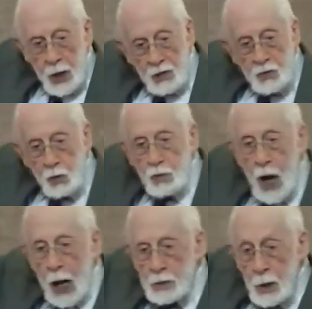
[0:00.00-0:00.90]
if you've
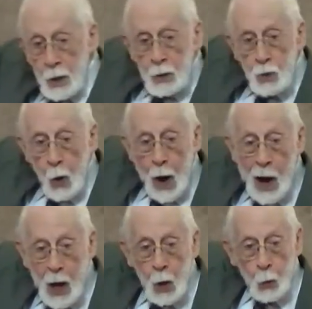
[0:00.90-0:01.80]
got no
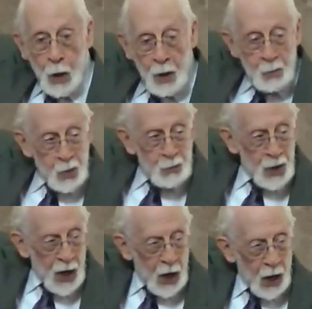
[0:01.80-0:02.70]
highway
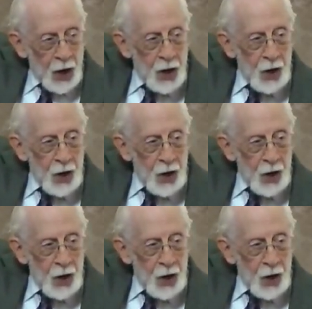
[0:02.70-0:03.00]
prepared.